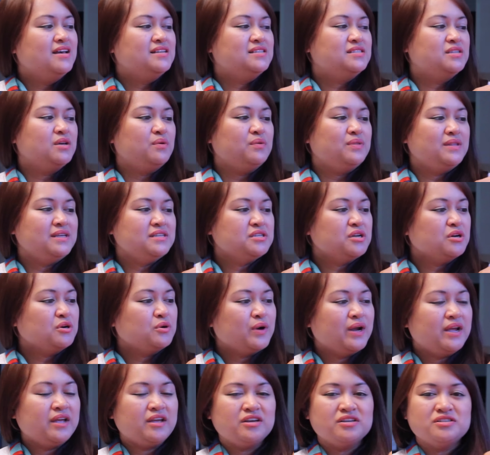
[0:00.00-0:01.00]
So these are
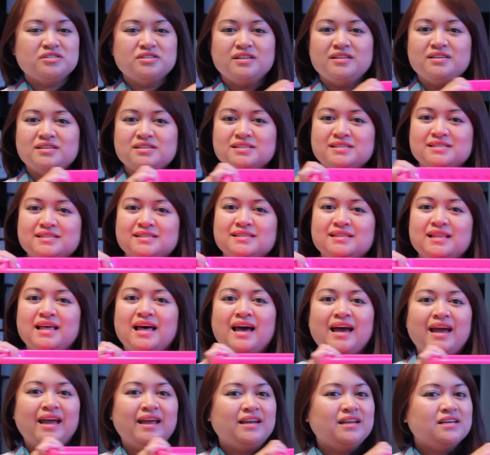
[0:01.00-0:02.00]
great because they just
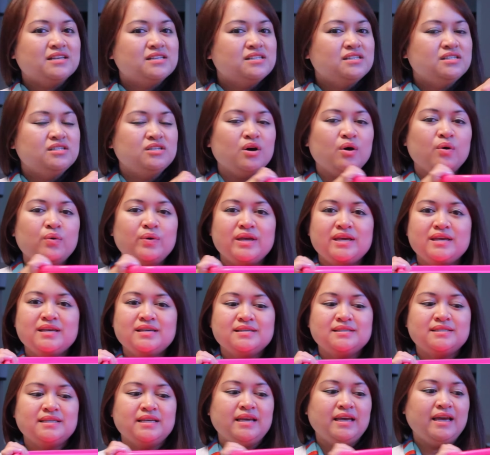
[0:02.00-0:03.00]
slide so
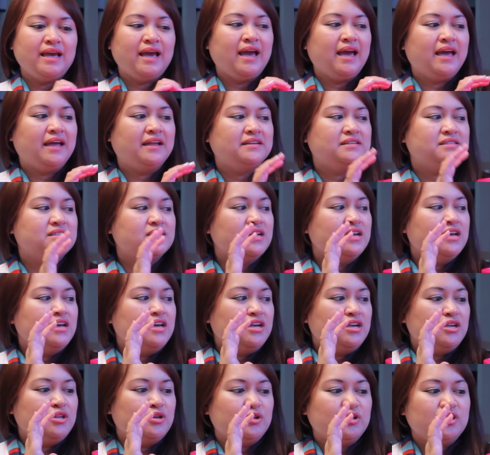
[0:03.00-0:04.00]
easy, and
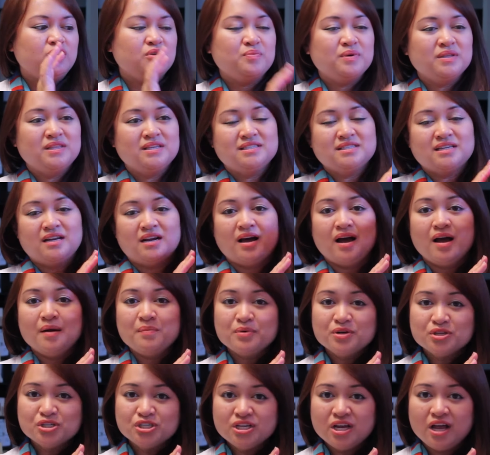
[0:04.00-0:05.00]
you know, you could put this on an
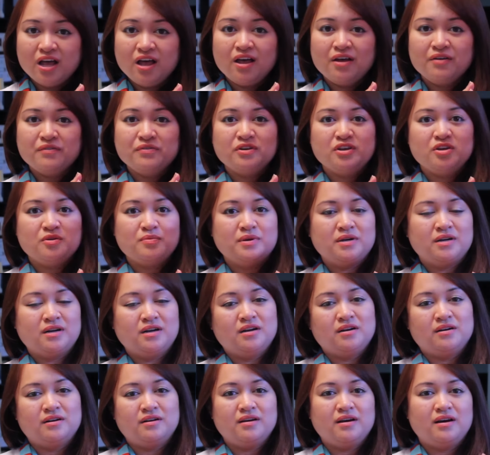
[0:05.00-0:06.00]
upper shelf, you could put it
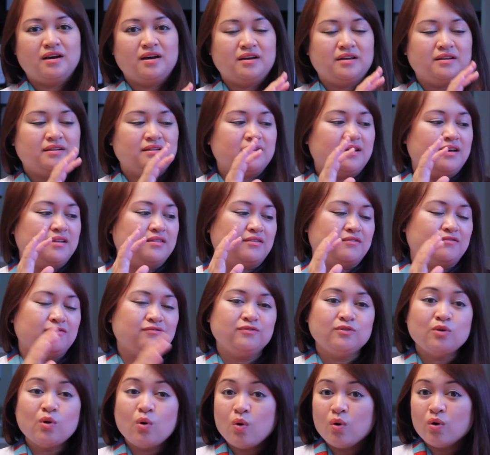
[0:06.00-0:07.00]
on, on, on the
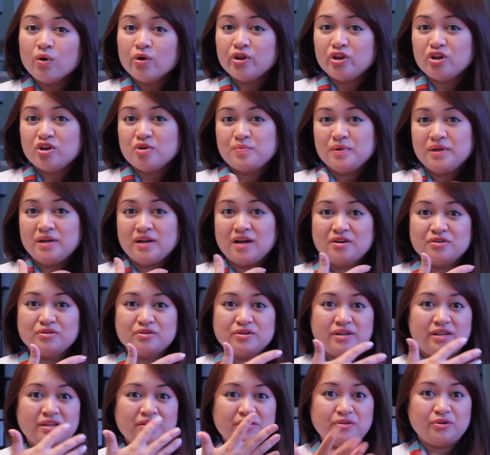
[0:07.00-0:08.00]
floor, you could put it
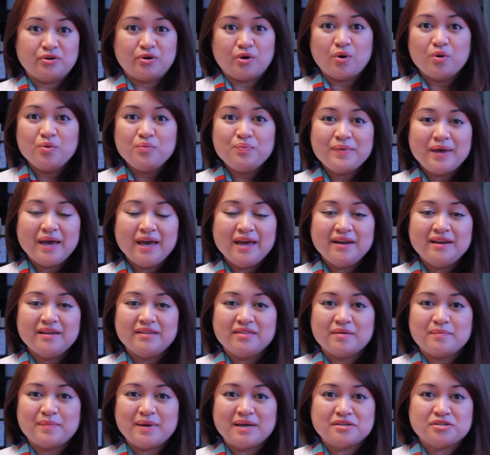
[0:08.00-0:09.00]
underneath your own bed
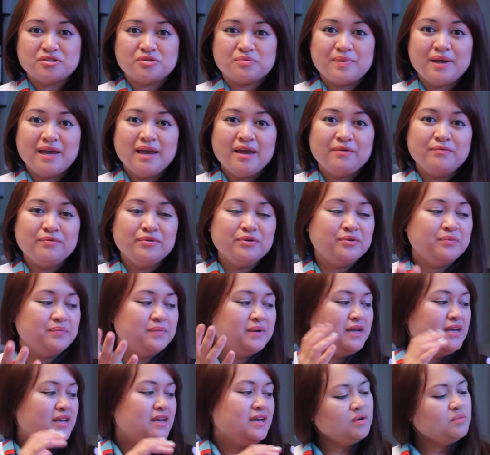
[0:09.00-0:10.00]
in the master
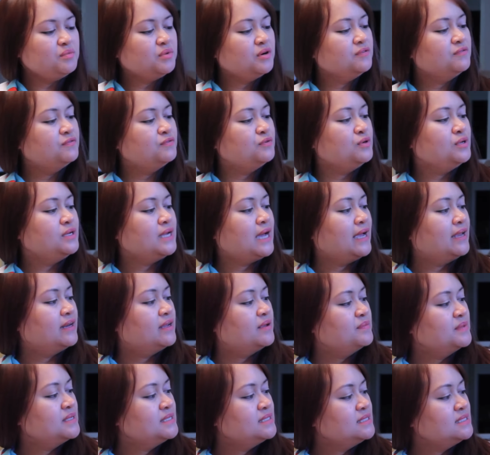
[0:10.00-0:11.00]
bedroom. One more food
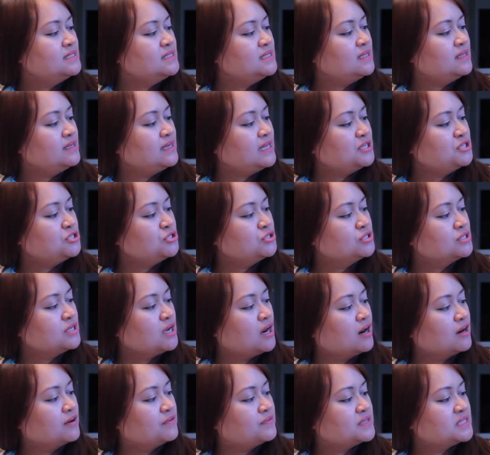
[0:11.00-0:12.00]
item. This is the Nature's
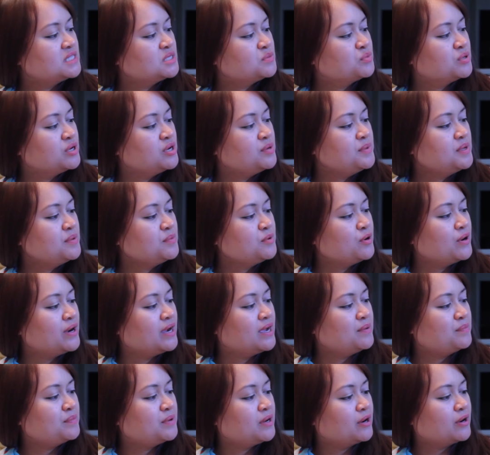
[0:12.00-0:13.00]
Harvest Premium
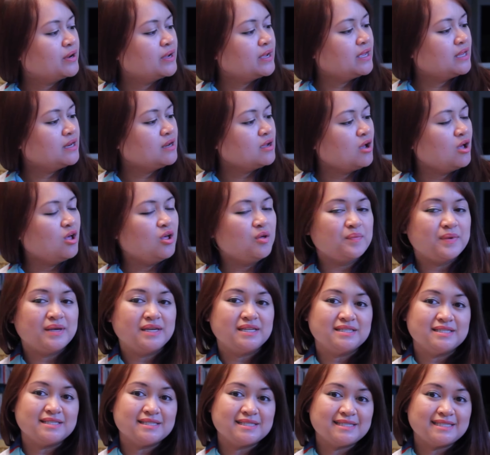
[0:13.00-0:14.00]
Cranberry and
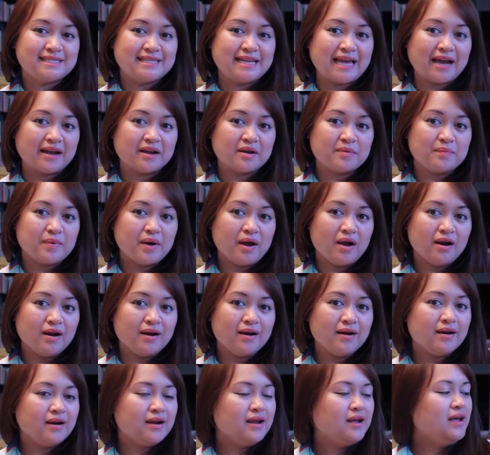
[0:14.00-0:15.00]
Almonds Snack
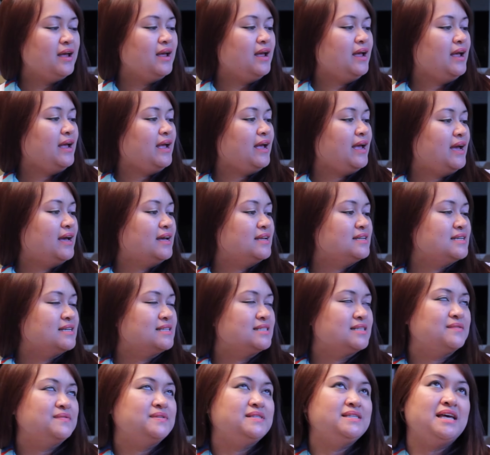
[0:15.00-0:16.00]
Bar. And
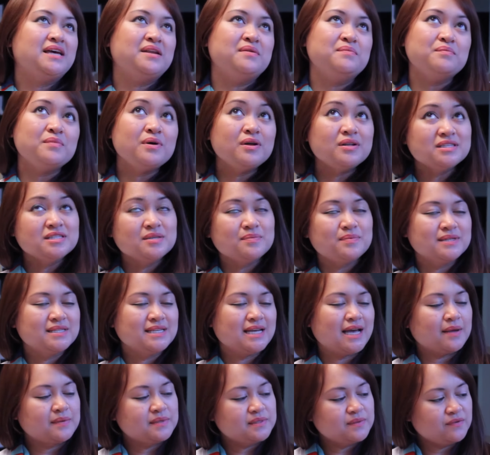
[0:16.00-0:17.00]
as I've said multiple
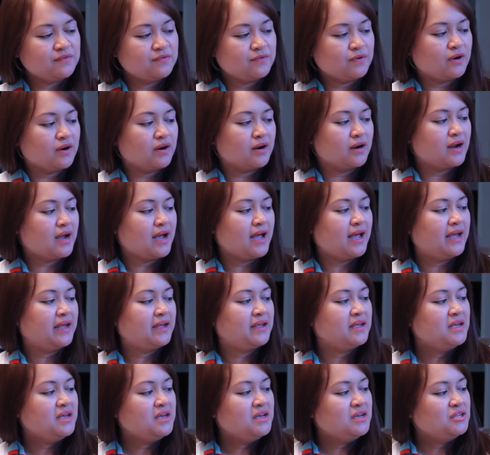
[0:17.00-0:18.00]
times before,
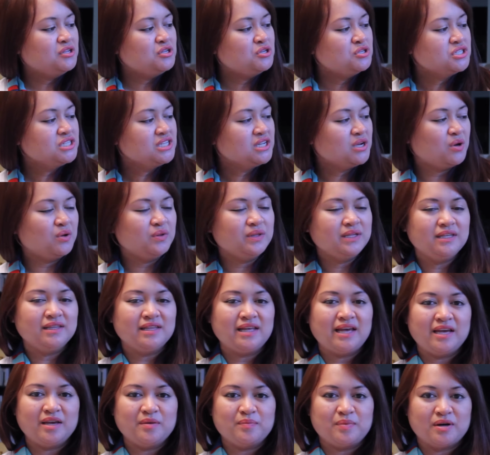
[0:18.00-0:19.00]
I usually only
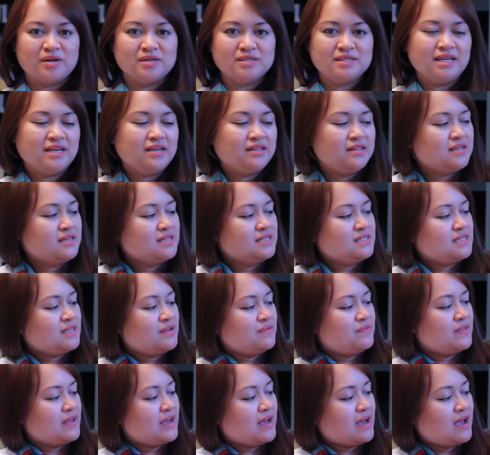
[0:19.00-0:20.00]
like bars like this
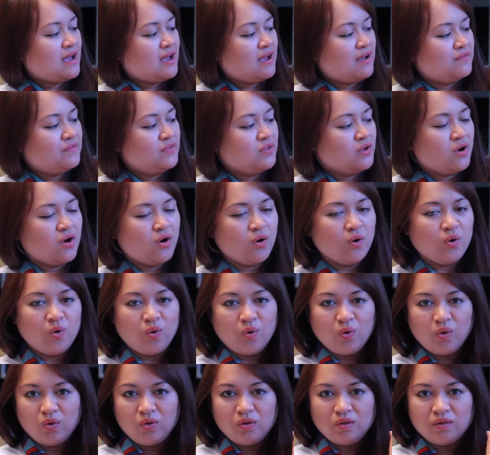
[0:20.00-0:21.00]
if they have the
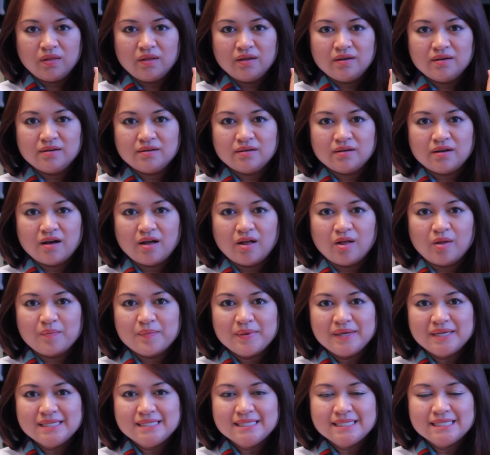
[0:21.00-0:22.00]
whole
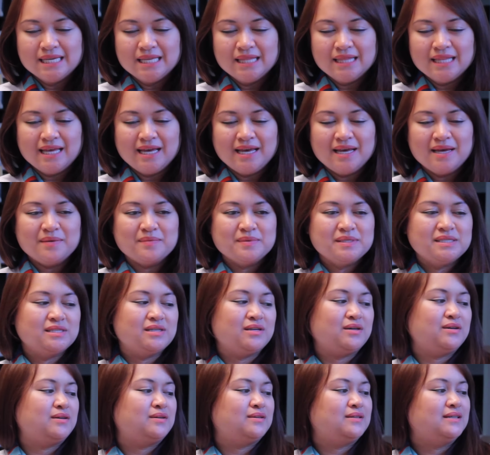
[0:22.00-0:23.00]
almonds in them,
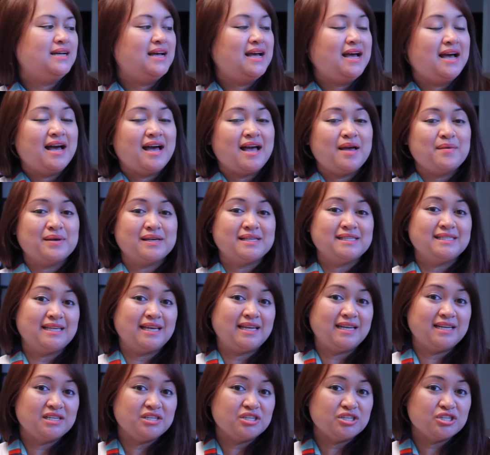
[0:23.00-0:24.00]
so I'm
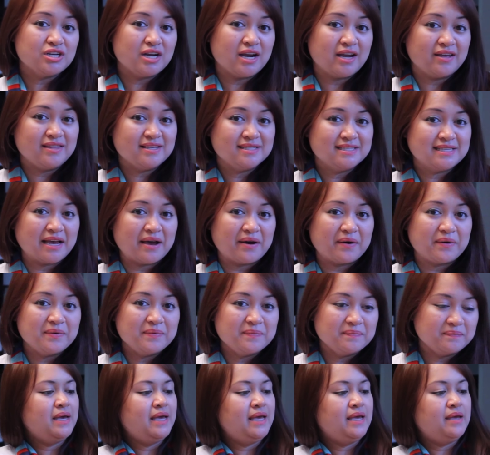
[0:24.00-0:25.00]
excited to try this
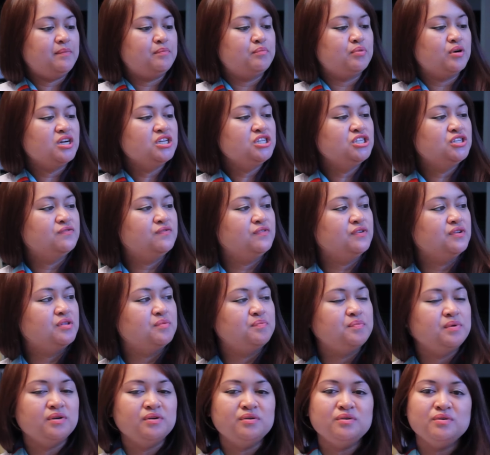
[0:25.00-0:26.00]
out. A brush for
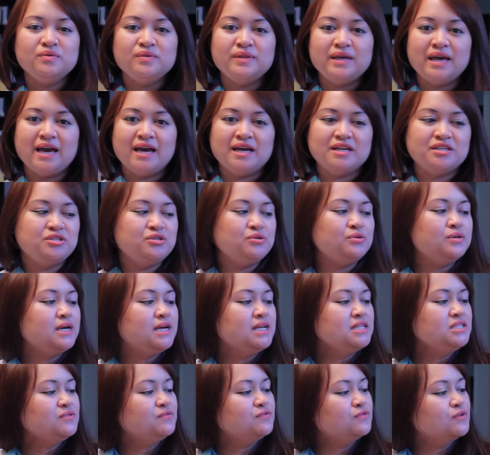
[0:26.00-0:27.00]
the boo. They had two
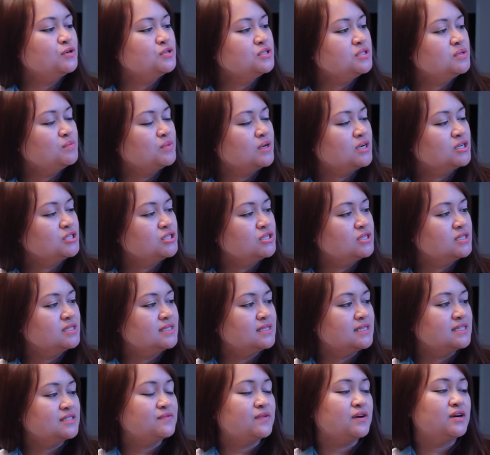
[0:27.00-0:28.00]
kinds of frozen
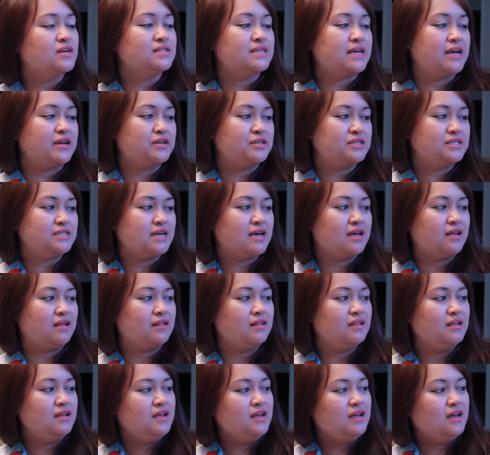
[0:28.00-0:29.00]
brushes as far as I could
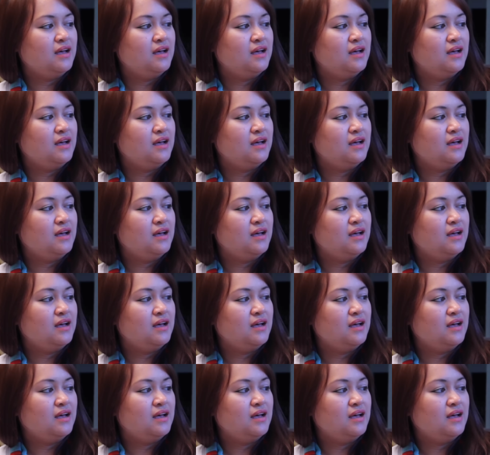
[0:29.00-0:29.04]
tell.